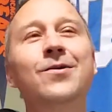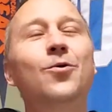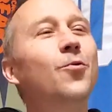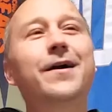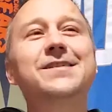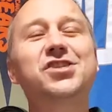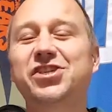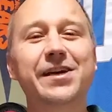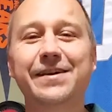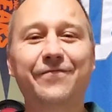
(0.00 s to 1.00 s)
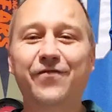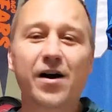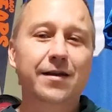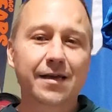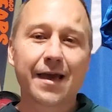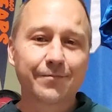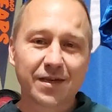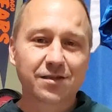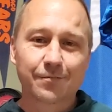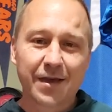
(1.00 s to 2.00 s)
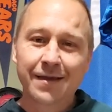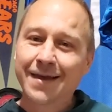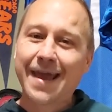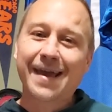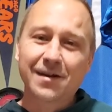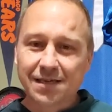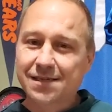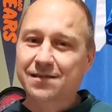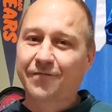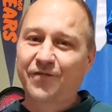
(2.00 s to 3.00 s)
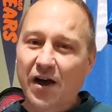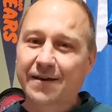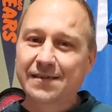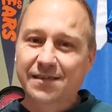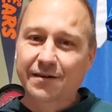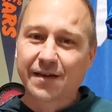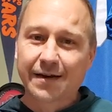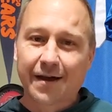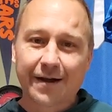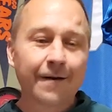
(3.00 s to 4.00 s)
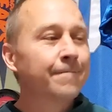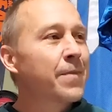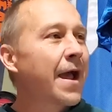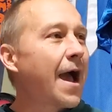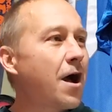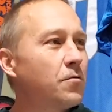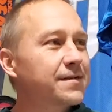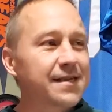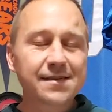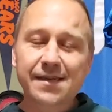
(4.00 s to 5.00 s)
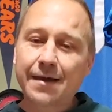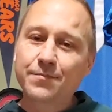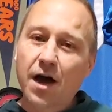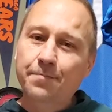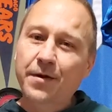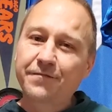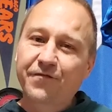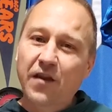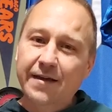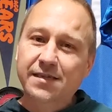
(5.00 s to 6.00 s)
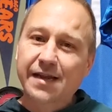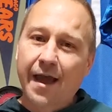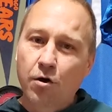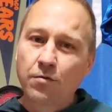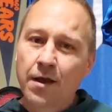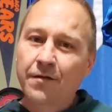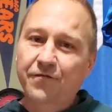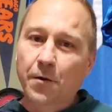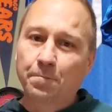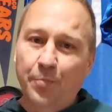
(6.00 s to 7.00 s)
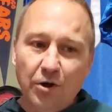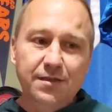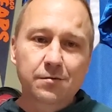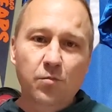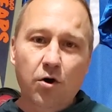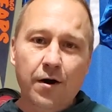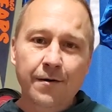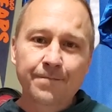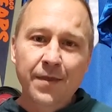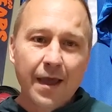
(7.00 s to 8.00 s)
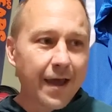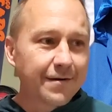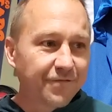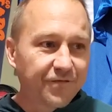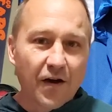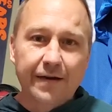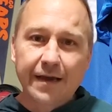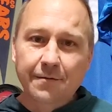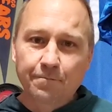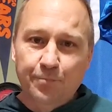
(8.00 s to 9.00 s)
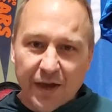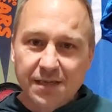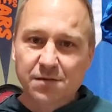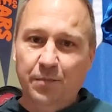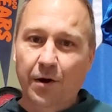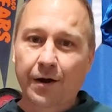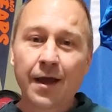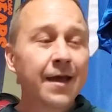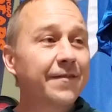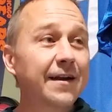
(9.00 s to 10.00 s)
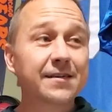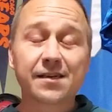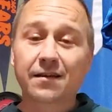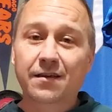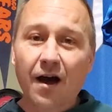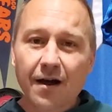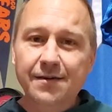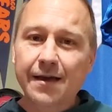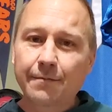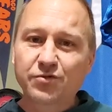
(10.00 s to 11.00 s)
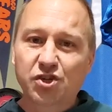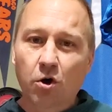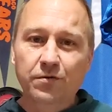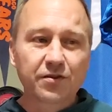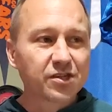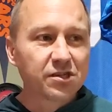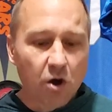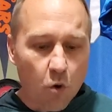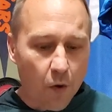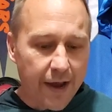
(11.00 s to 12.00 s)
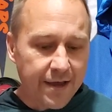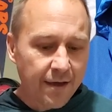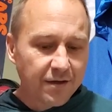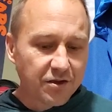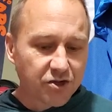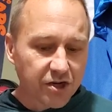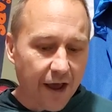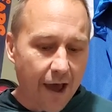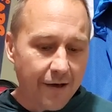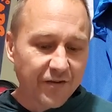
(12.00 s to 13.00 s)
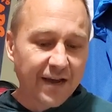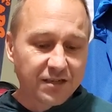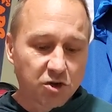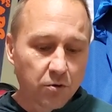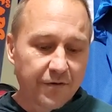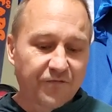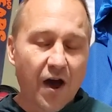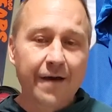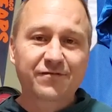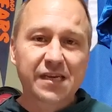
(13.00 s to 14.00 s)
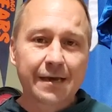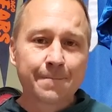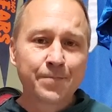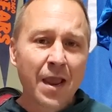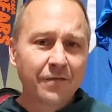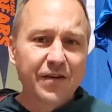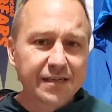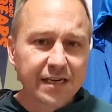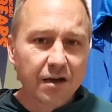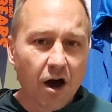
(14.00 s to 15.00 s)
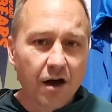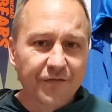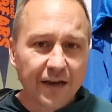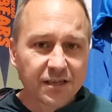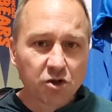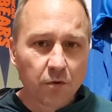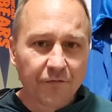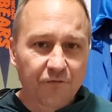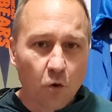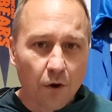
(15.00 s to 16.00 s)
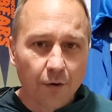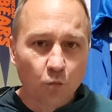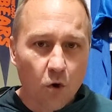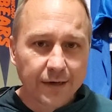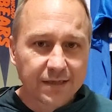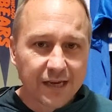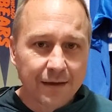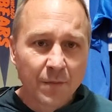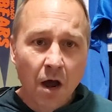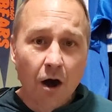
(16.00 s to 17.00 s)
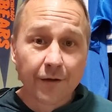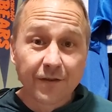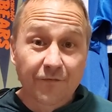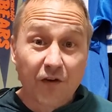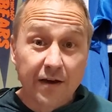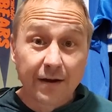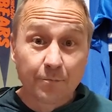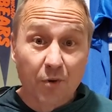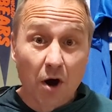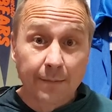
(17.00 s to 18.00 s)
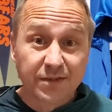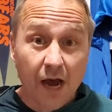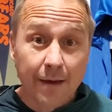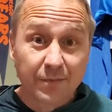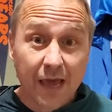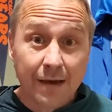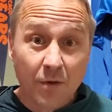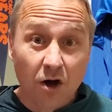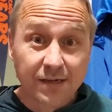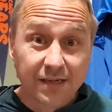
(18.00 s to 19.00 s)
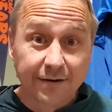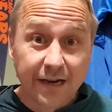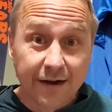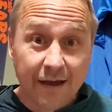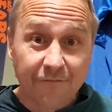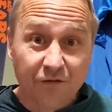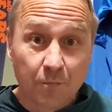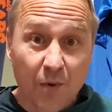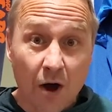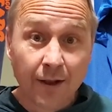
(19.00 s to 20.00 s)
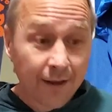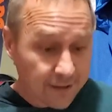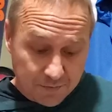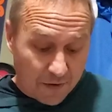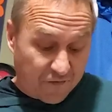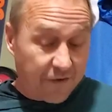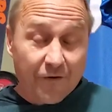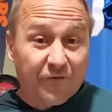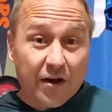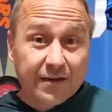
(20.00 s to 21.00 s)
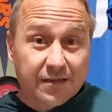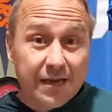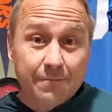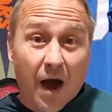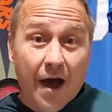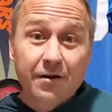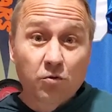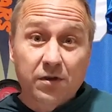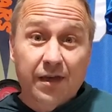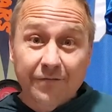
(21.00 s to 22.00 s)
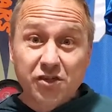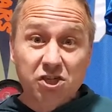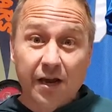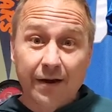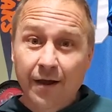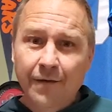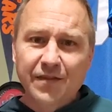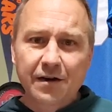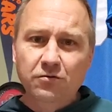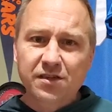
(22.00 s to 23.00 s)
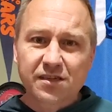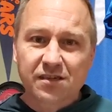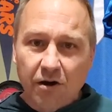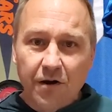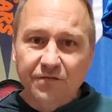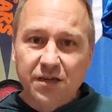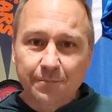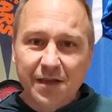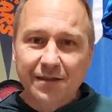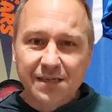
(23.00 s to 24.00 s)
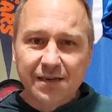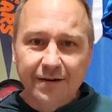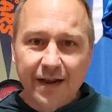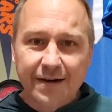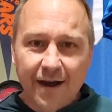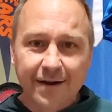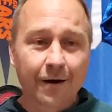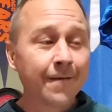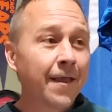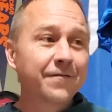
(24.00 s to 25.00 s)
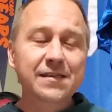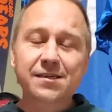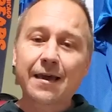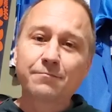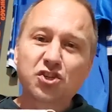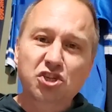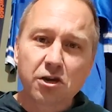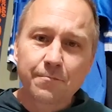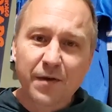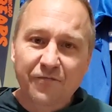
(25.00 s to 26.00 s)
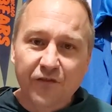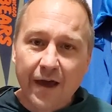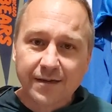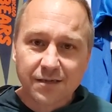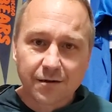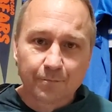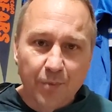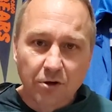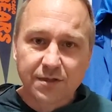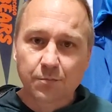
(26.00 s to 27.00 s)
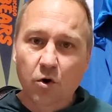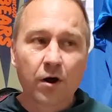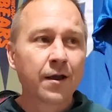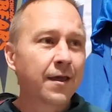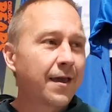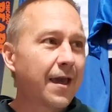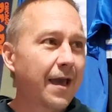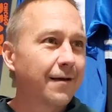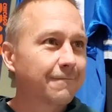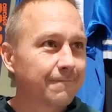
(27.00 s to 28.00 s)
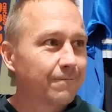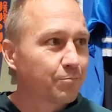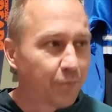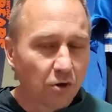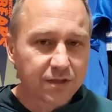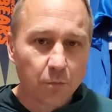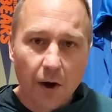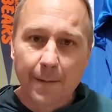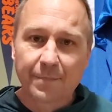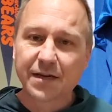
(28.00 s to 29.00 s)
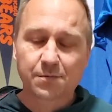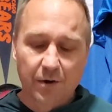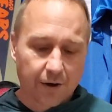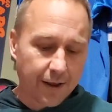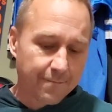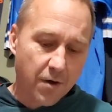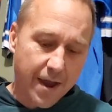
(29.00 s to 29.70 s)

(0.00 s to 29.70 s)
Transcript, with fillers: What a shitty fucking game this will be. And it's the fucking Sunday Nighter. How has this game not been flexed out for Baltimore in fucking Pittsburgh. That is a goddamn joke. There's no way you should have a 2 and 5 team facing off a 2 and 4 and 1 team on the fucking primetime game on Sunday night football. It's my favorite fucking team. I don't give a shit. They don't deserve to be the Sunday nighter. This game should be flexed to Baltimore Baltimore and Pittsburgh in my